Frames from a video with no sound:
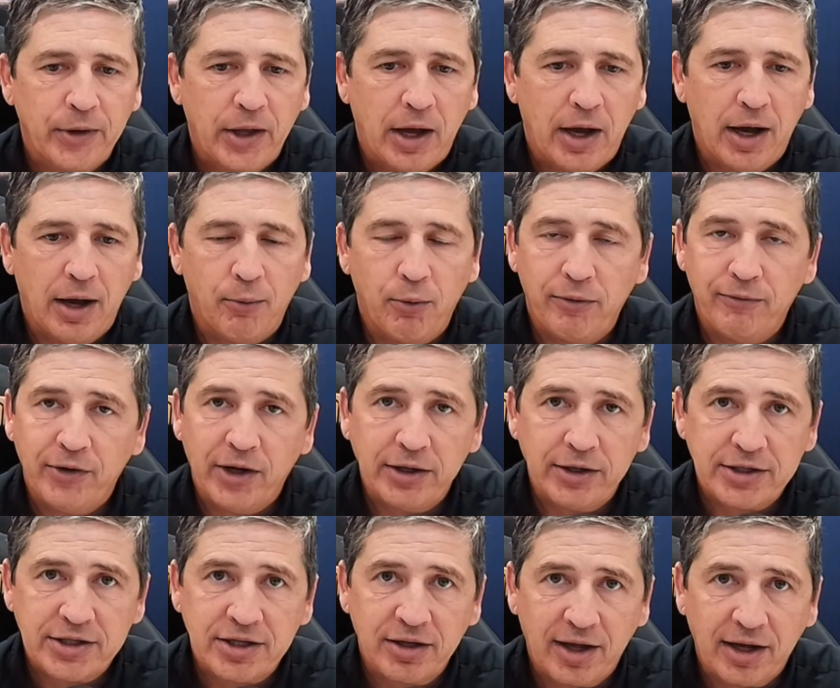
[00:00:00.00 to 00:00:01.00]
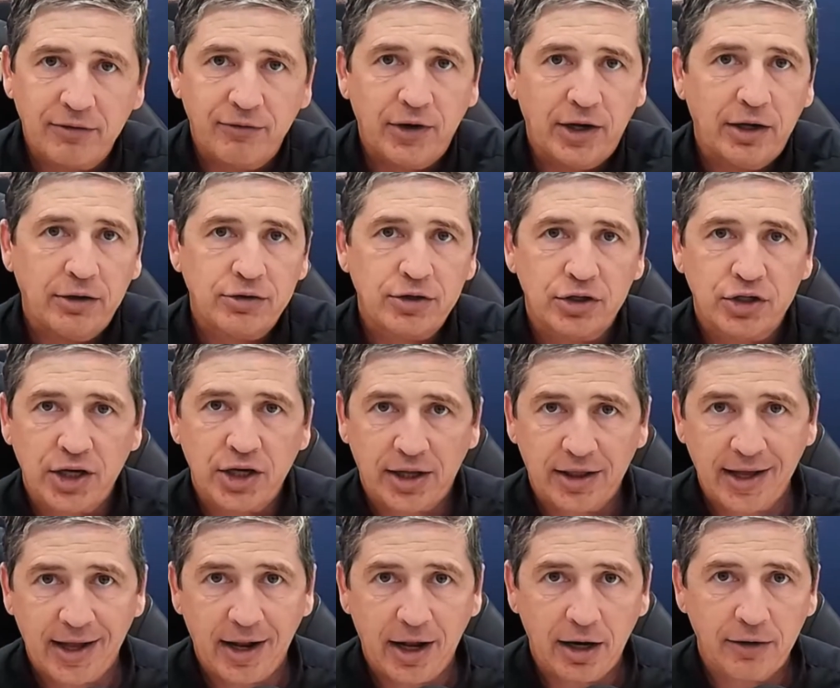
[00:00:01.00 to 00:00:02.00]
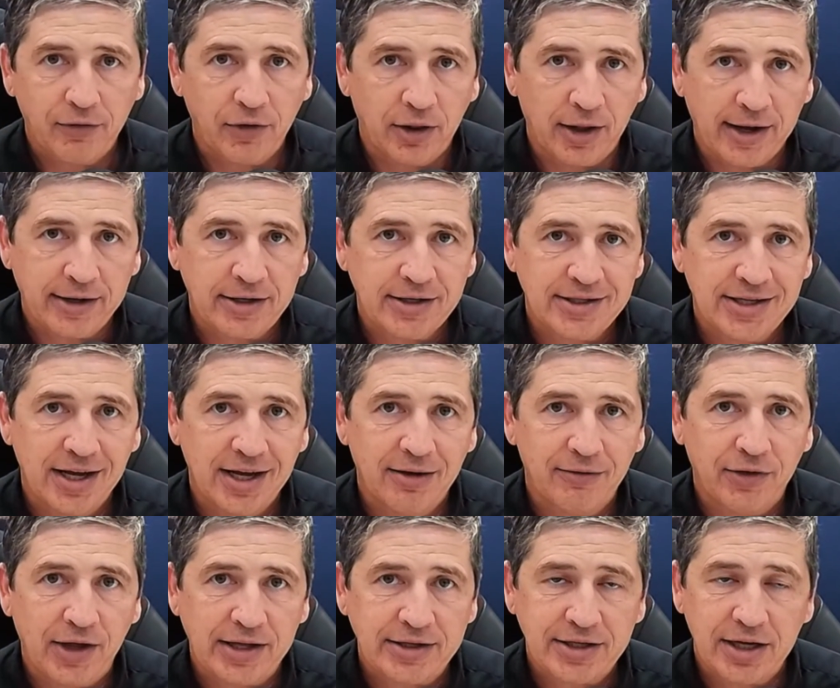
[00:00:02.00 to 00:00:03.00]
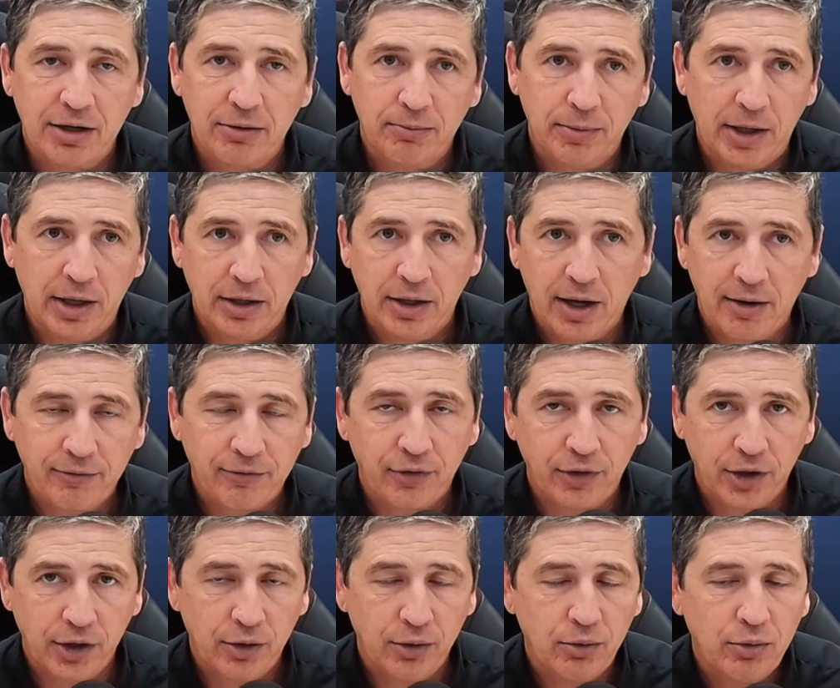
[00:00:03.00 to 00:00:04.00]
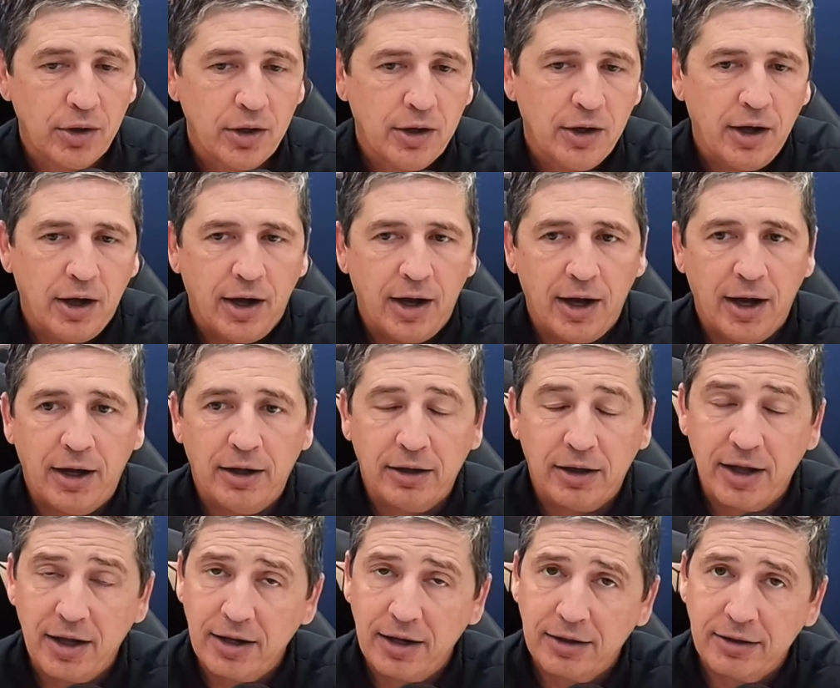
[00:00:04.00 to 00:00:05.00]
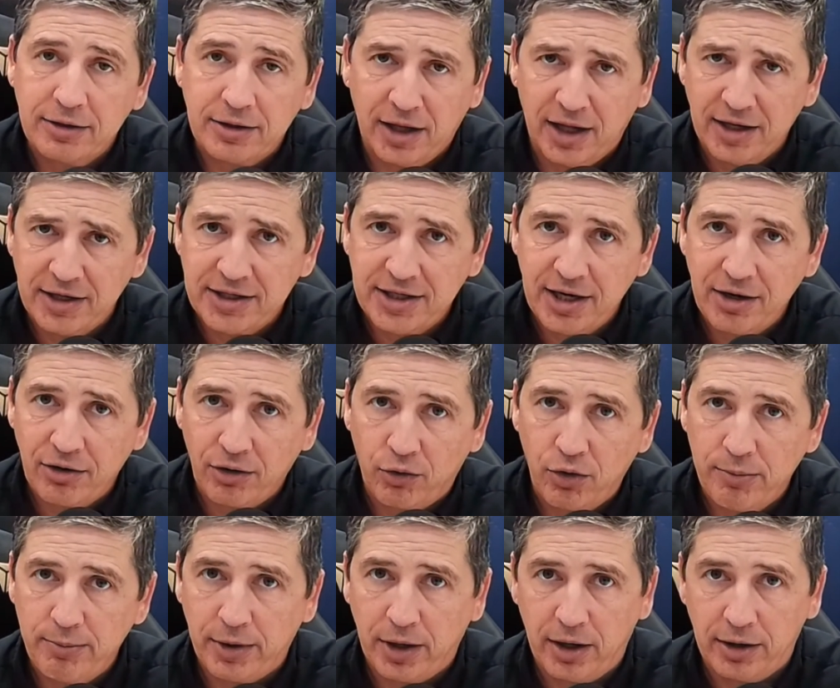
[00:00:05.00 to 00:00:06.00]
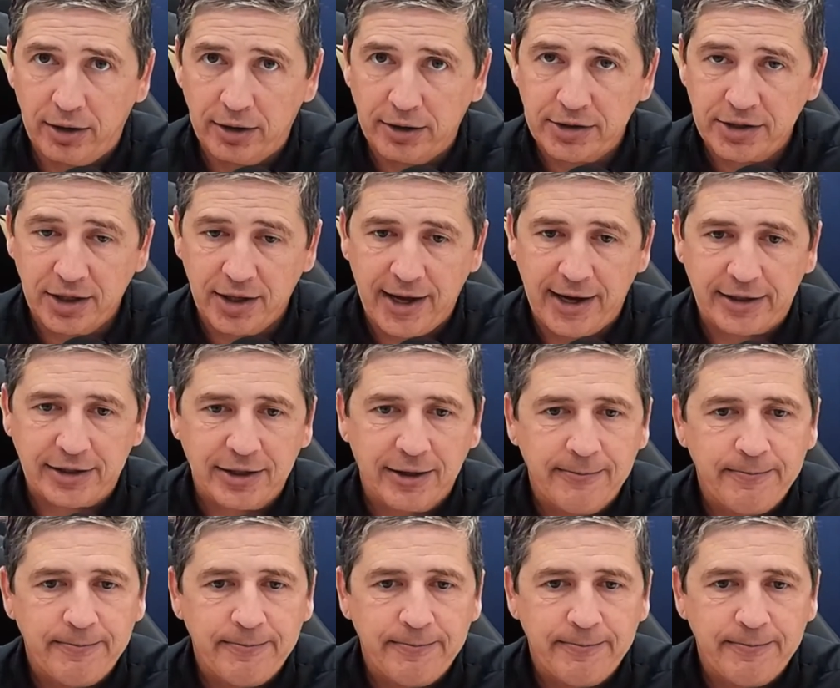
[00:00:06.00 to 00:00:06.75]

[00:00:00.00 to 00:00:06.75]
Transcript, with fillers: Uh, we've done the select video, so check that out if you'd like to see if that's going to be enough for you. Uh, a lot of a lot of standard equipment on the Select.